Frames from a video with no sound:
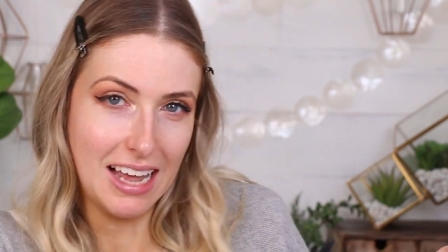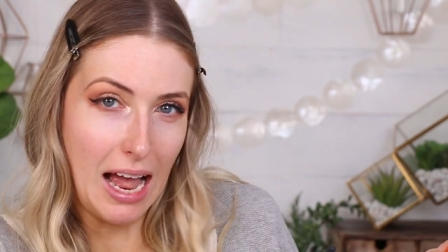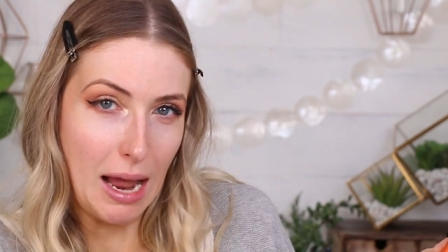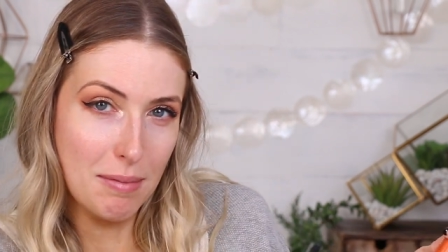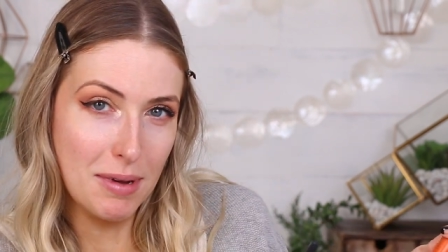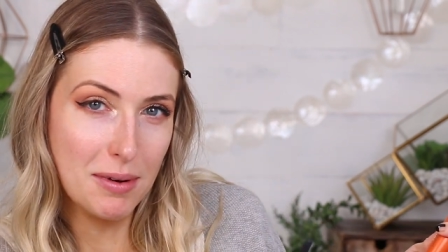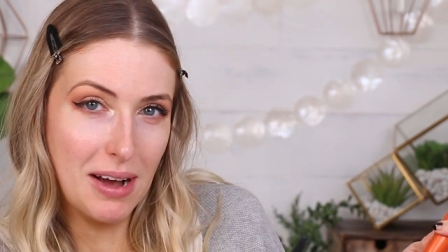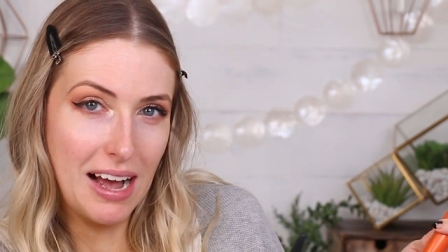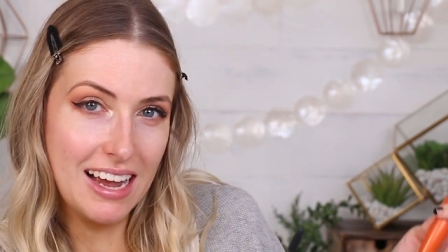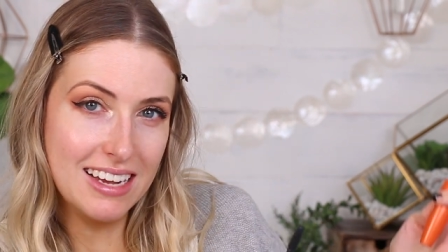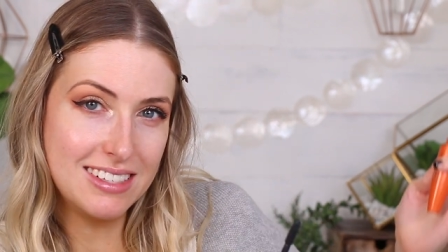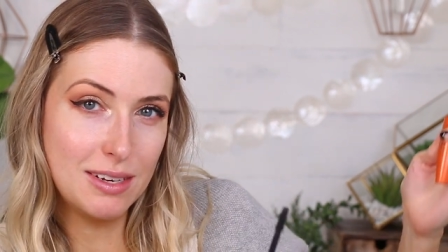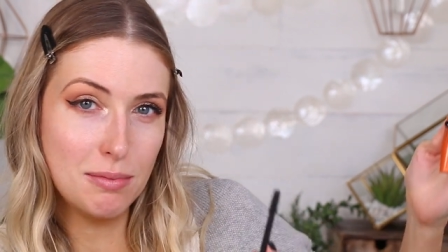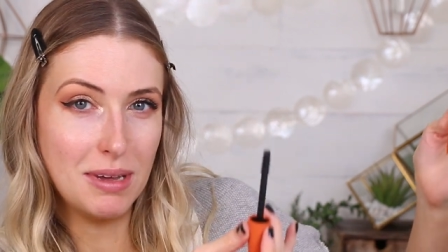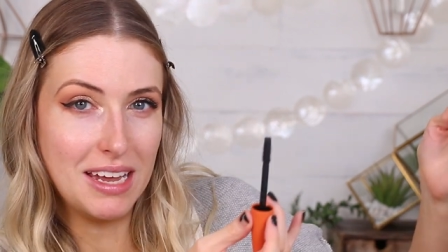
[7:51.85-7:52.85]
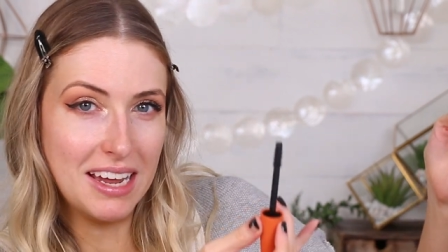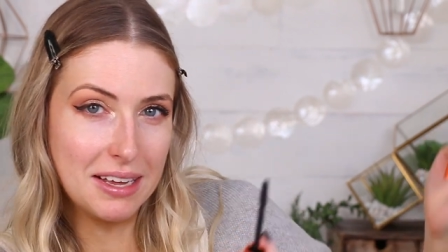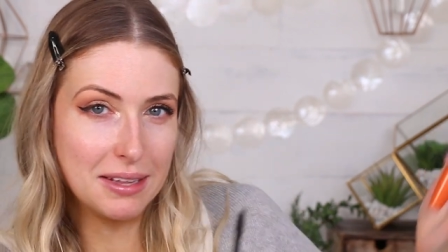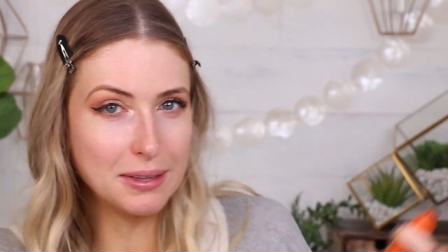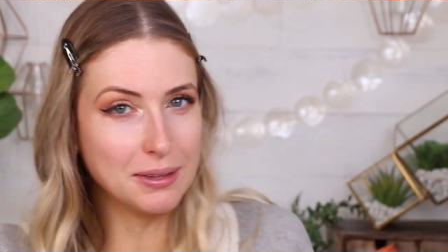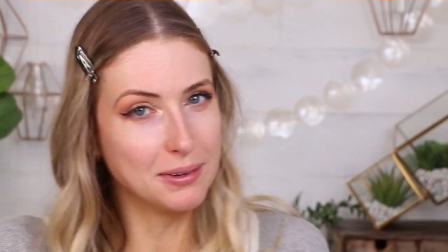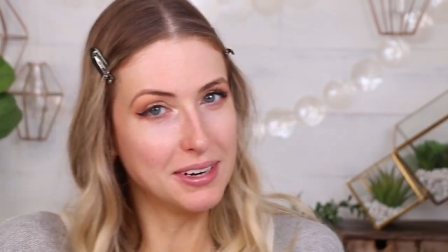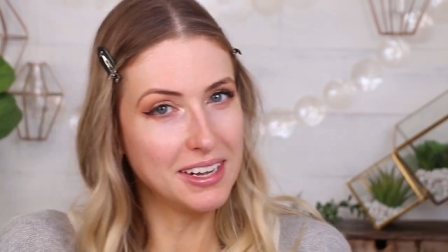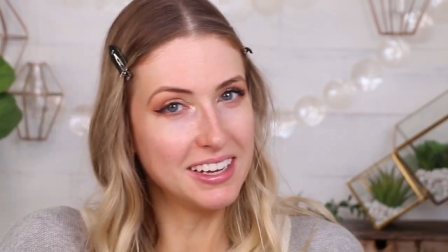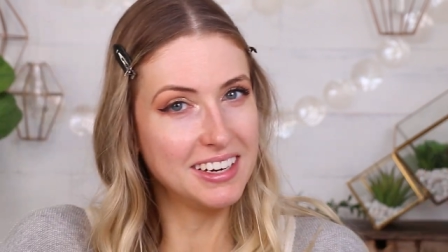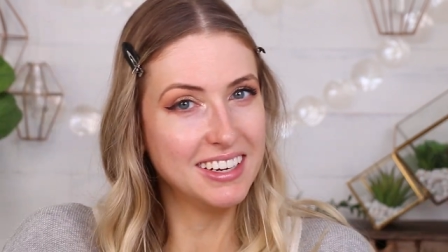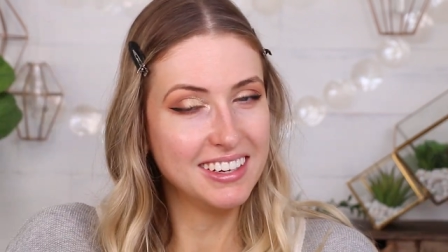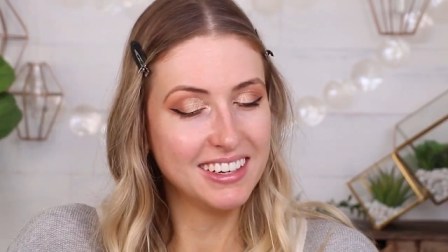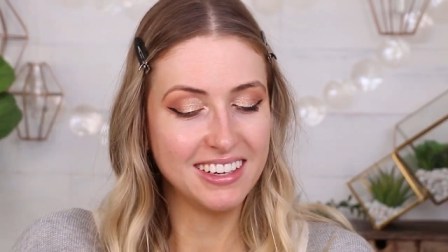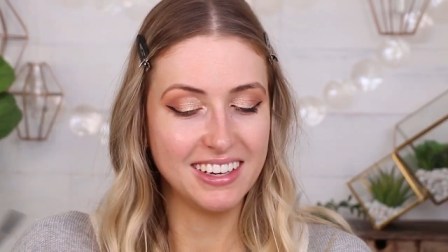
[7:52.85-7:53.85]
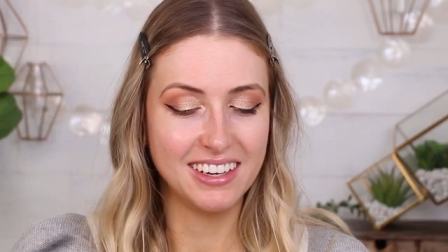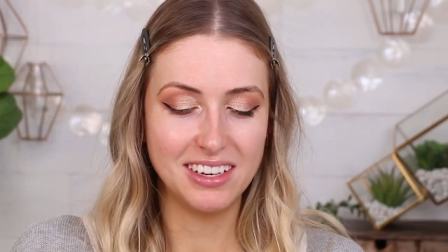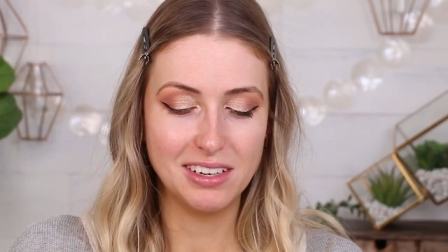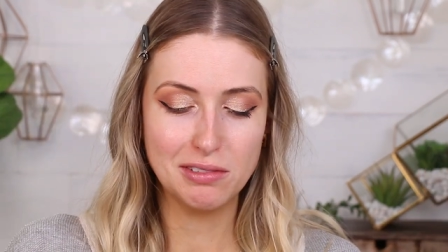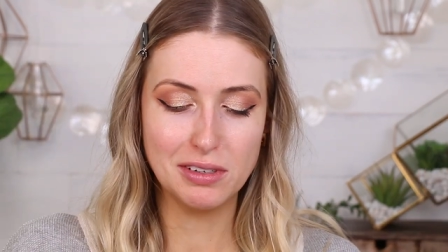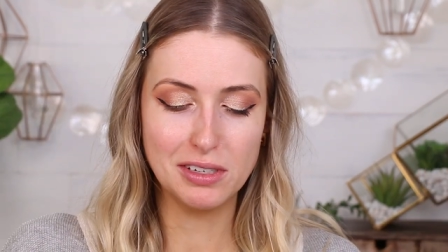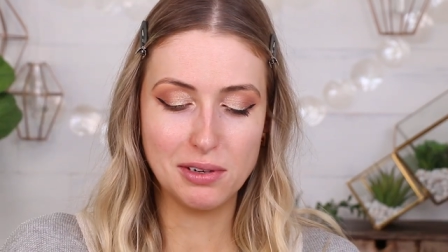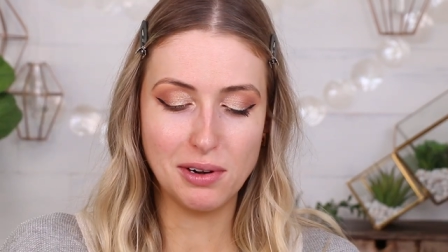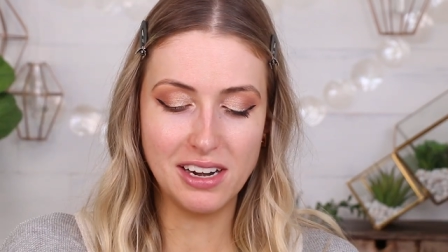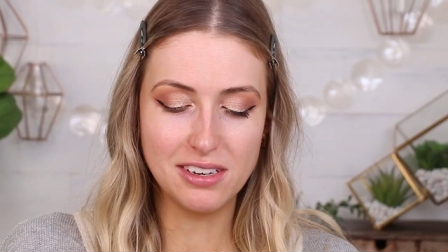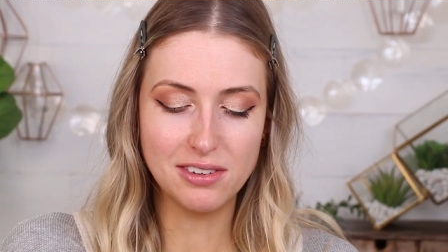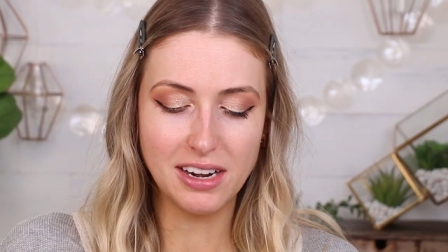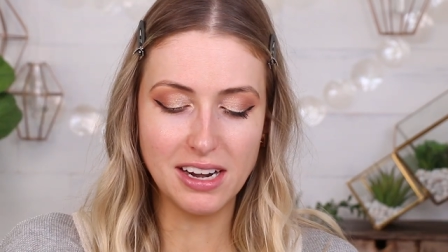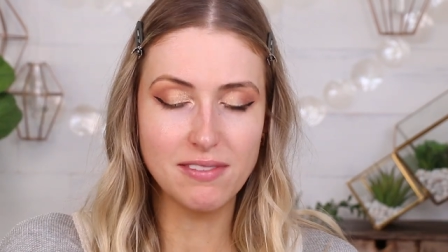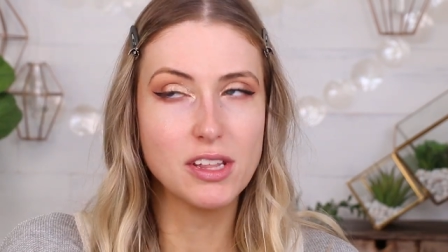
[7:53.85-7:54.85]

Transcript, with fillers: timing wise to be included for 2020,